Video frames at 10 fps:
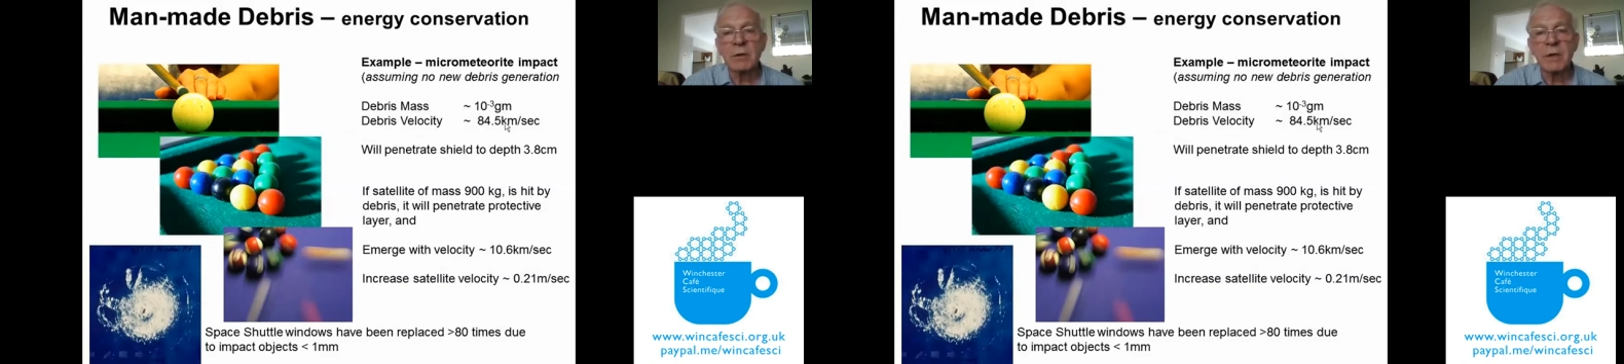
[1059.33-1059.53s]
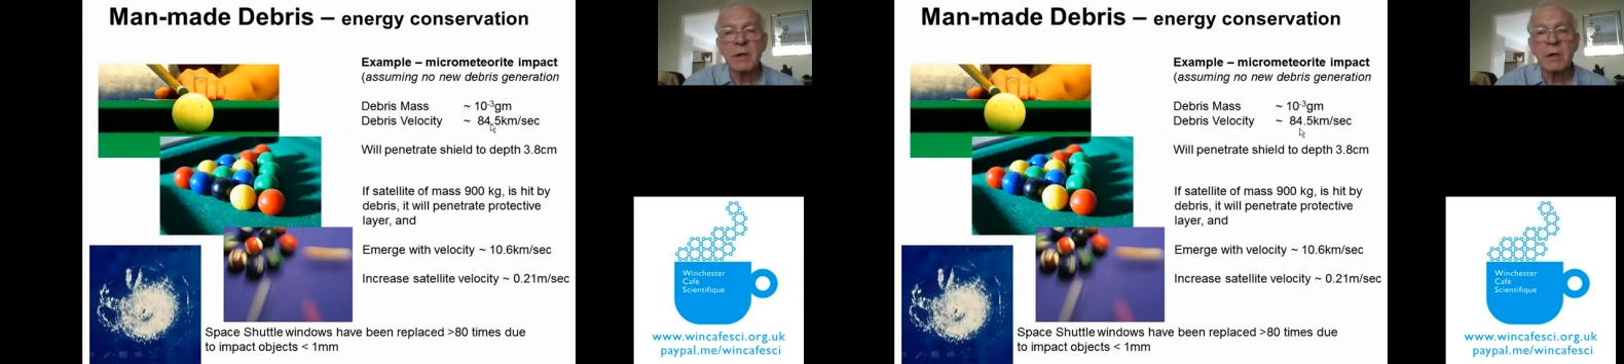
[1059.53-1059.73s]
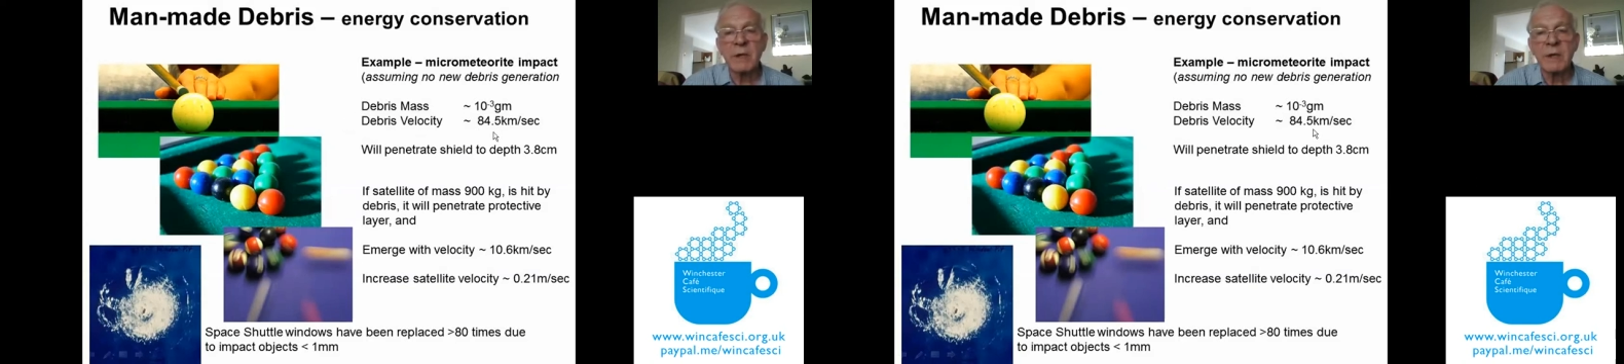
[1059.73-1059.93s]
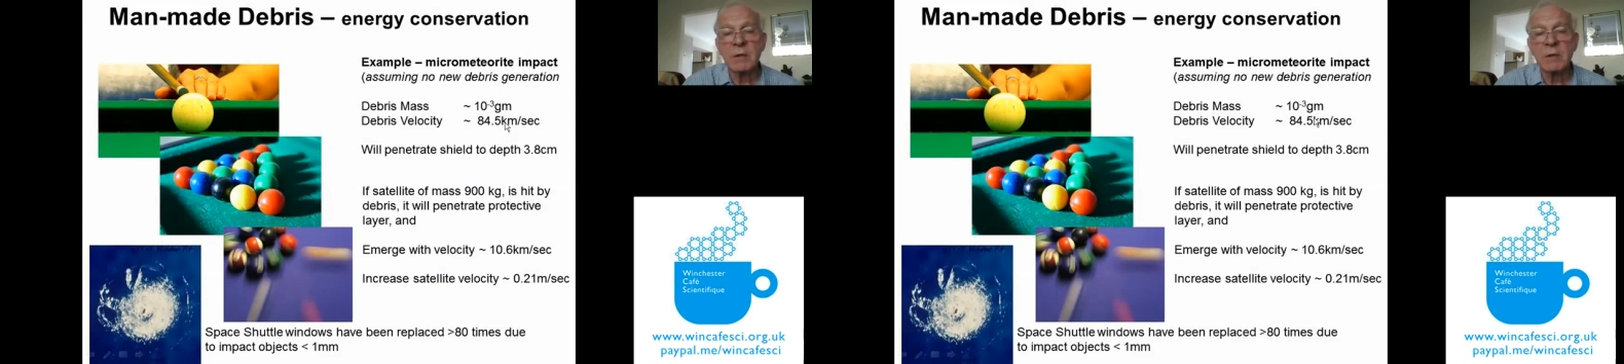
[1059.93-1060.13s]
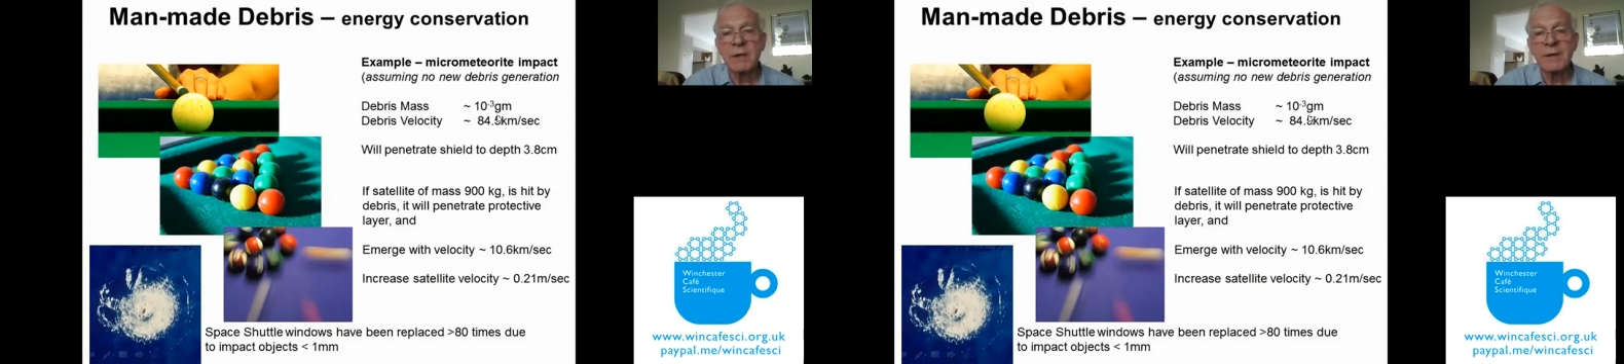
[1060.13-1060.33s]
The only way to
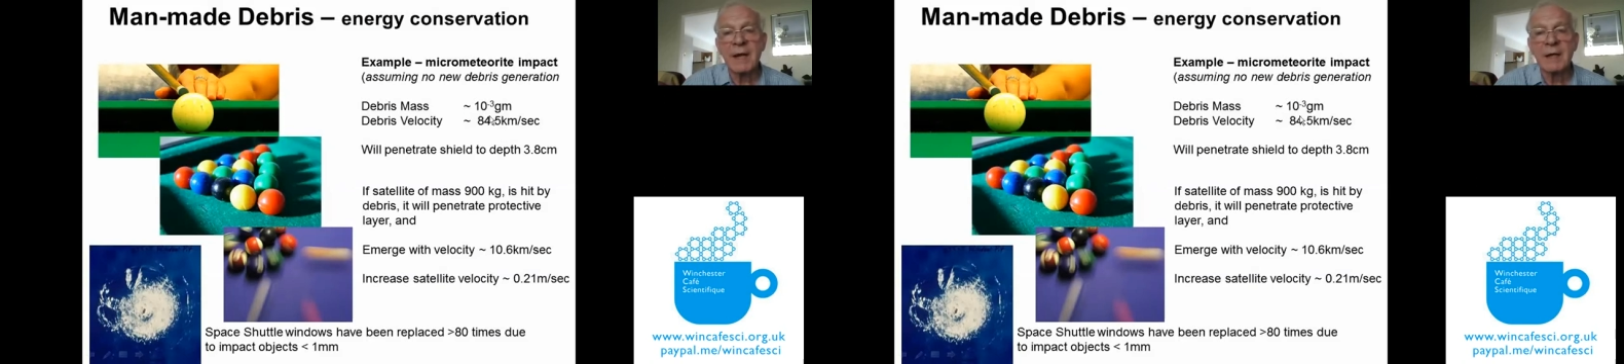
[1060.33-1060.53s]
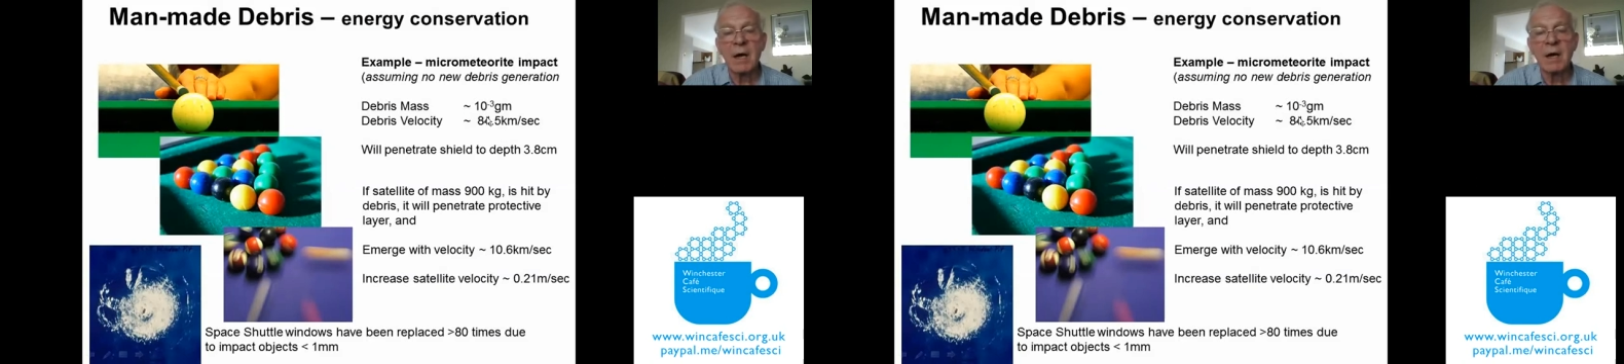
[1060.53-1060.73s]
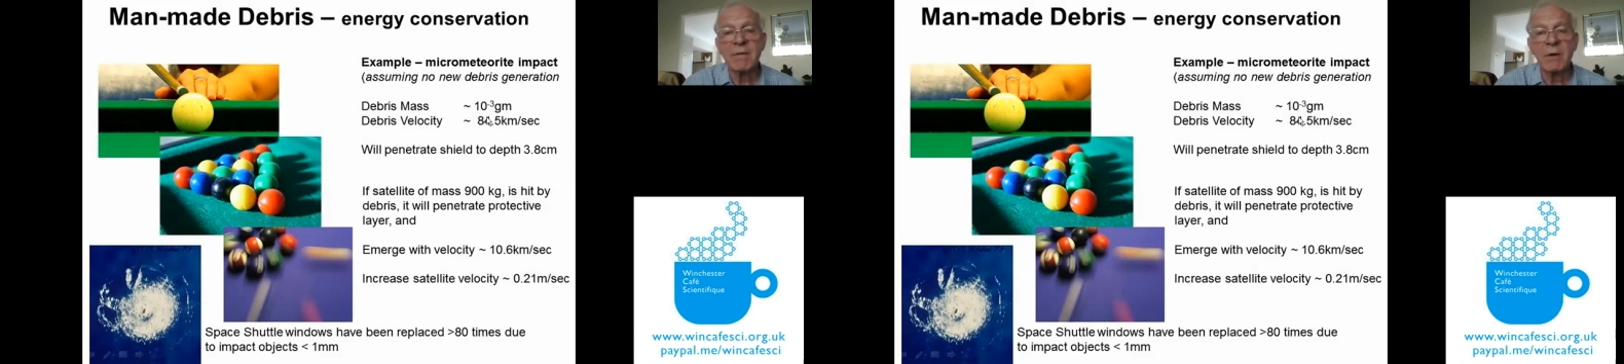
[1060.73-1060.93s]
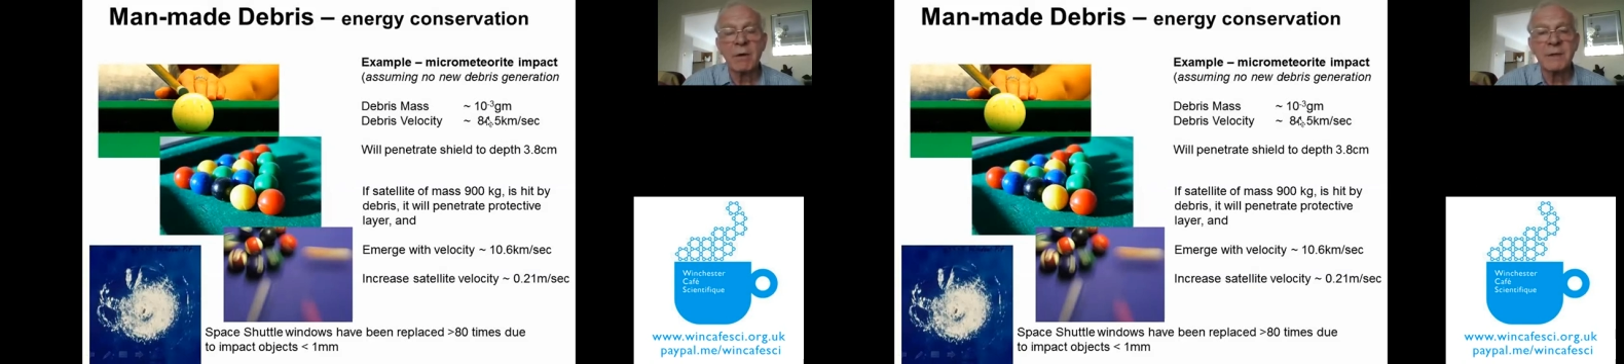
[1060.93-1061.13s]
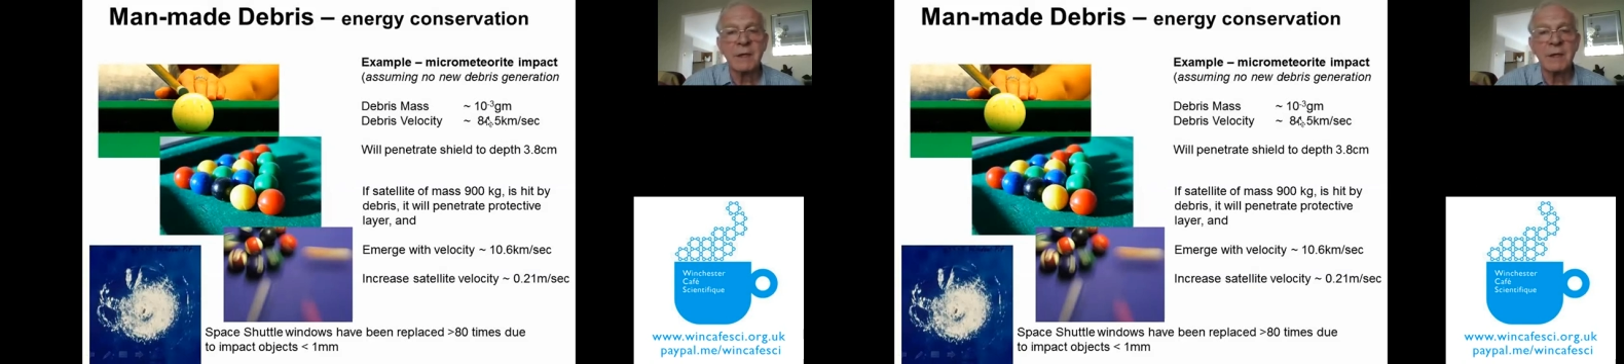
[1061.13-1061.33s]
look at that high
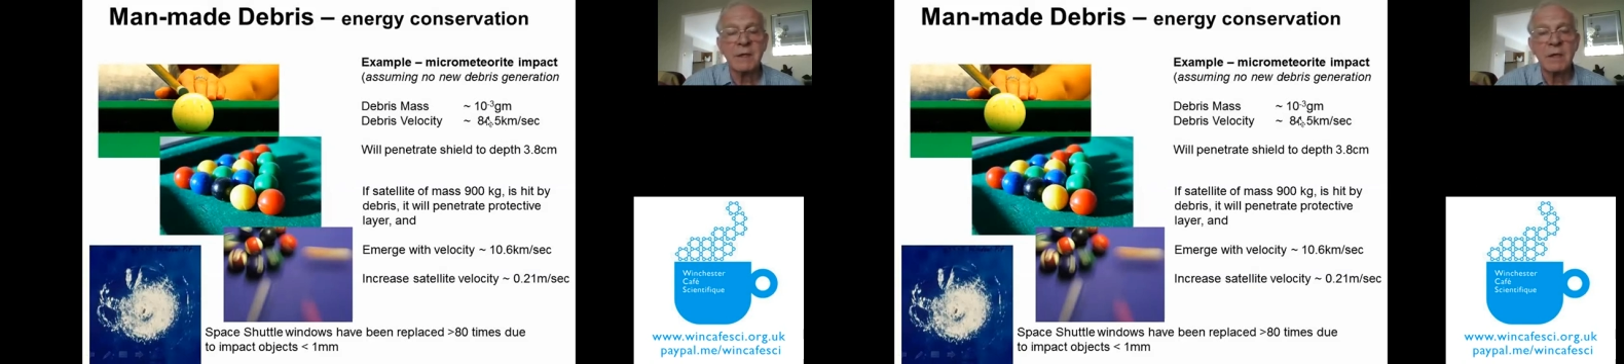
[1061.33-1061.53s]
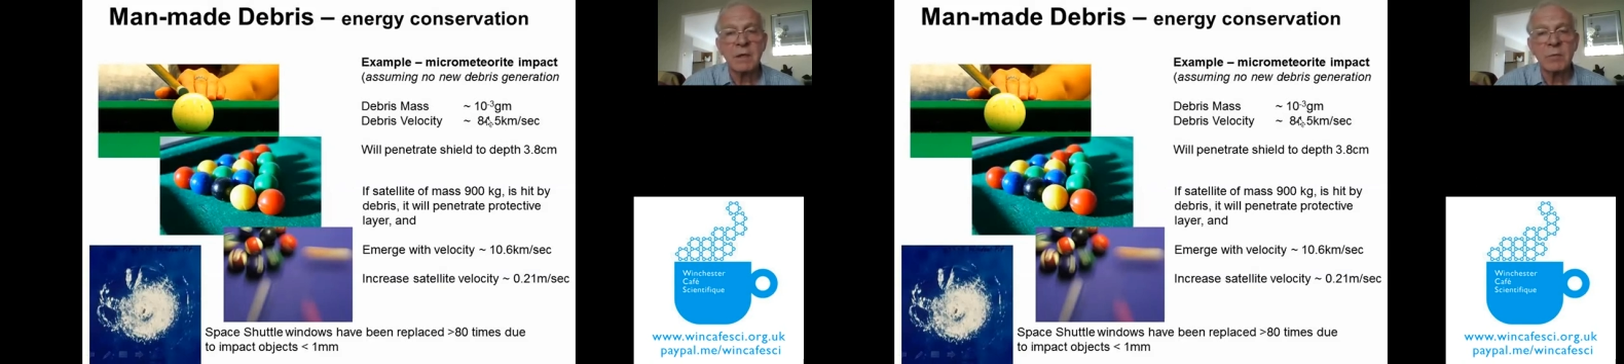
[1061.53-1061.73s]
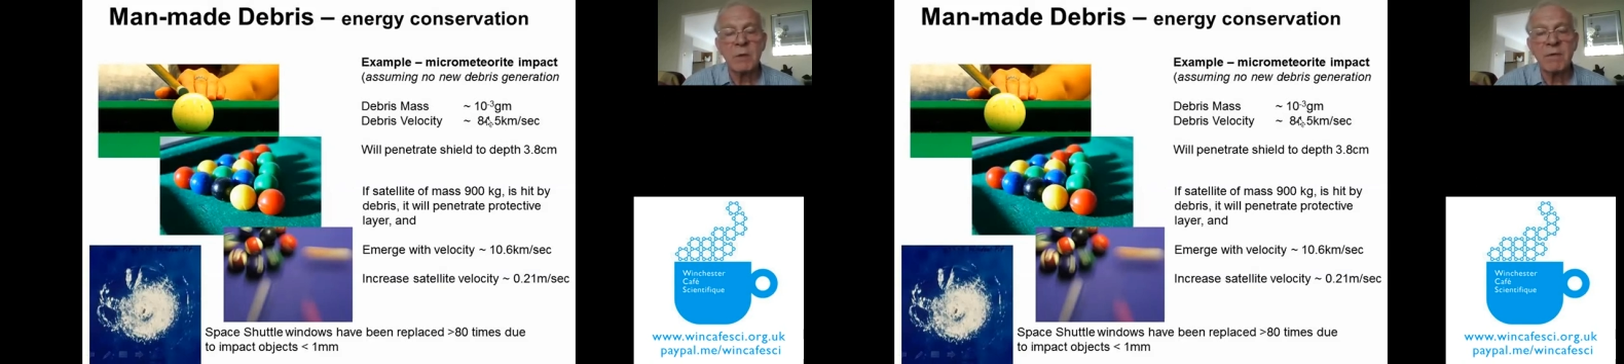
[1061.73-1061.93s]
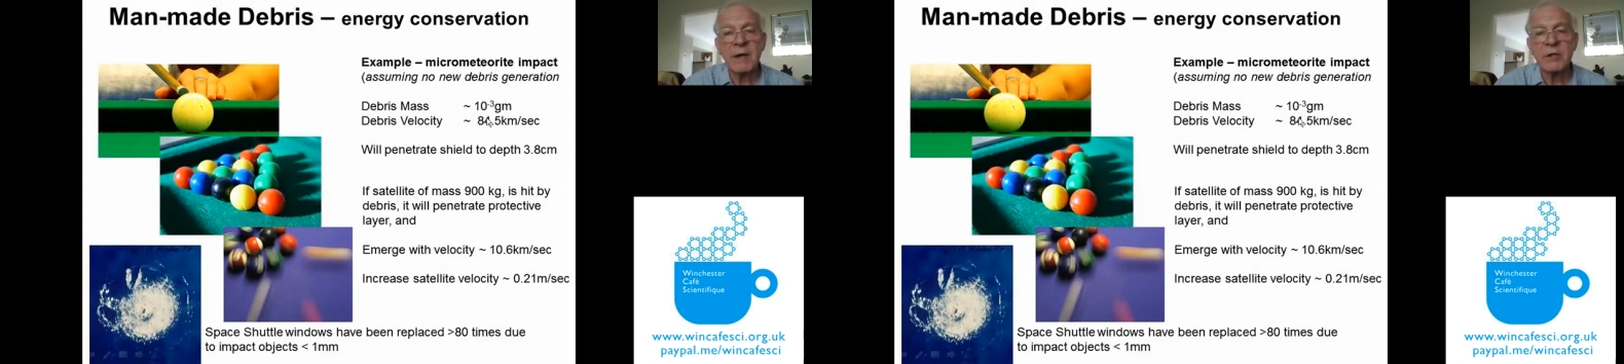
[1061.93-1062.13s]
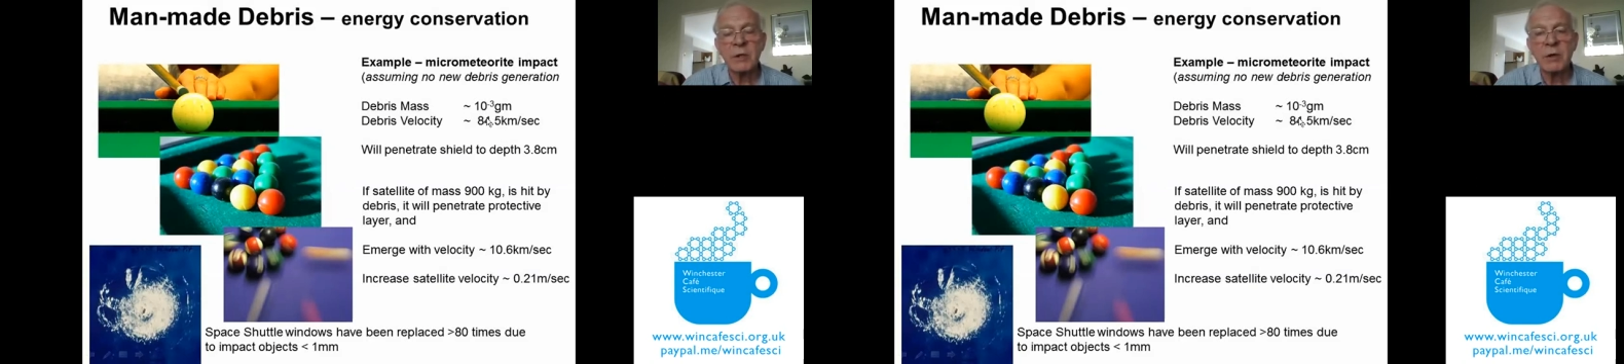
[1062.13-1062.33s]
velocity is when we've
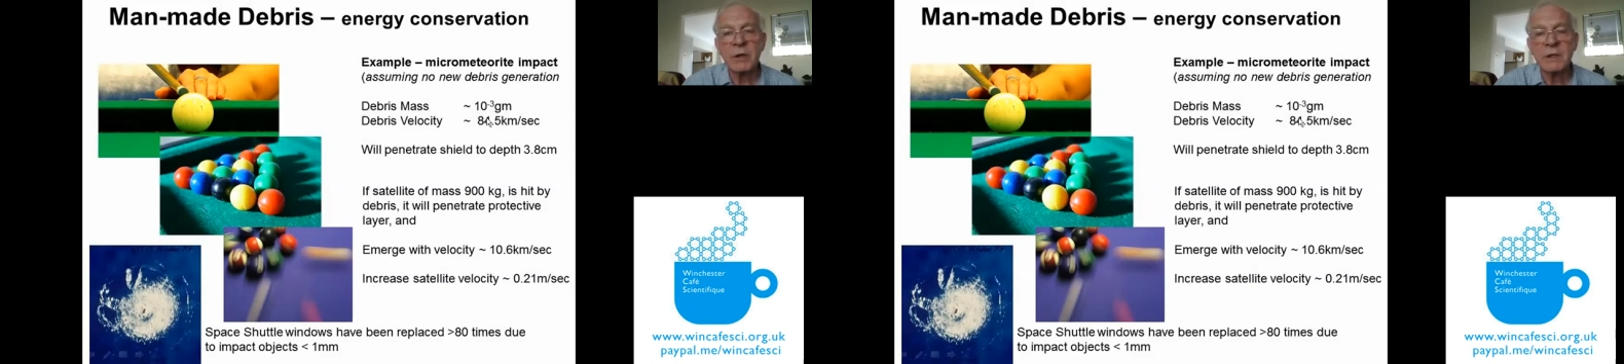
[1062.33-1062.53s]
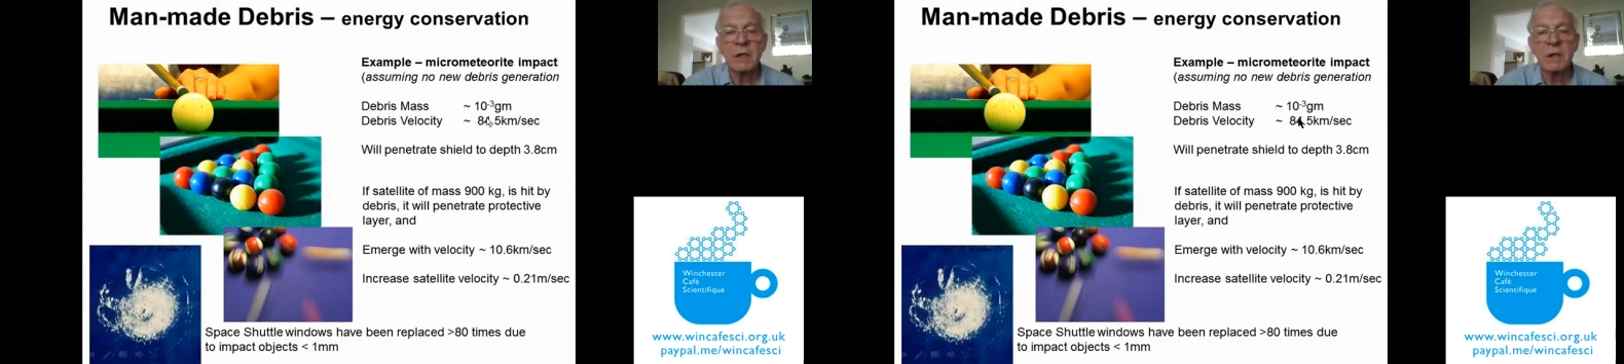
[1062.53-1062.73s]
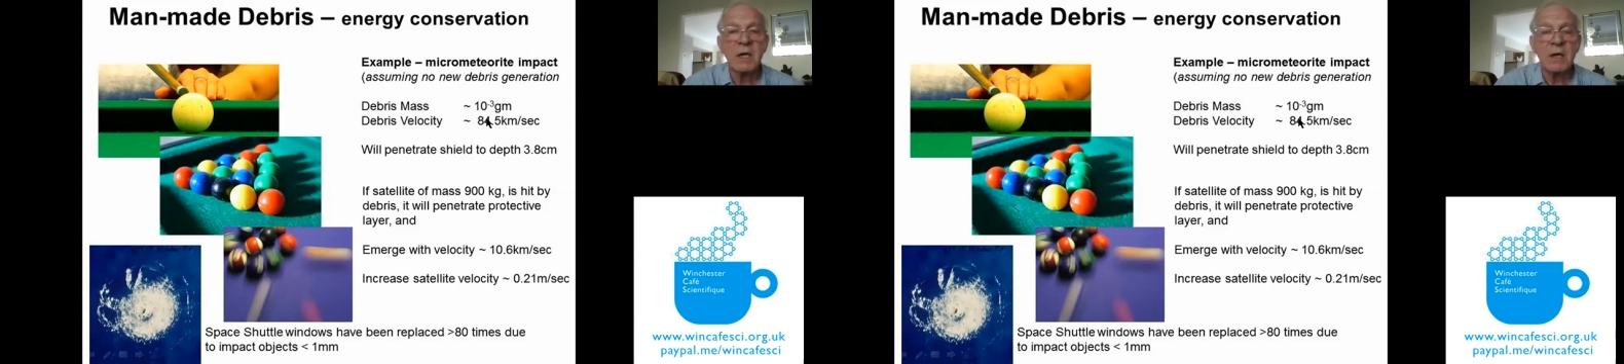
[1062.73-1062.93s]
actually got a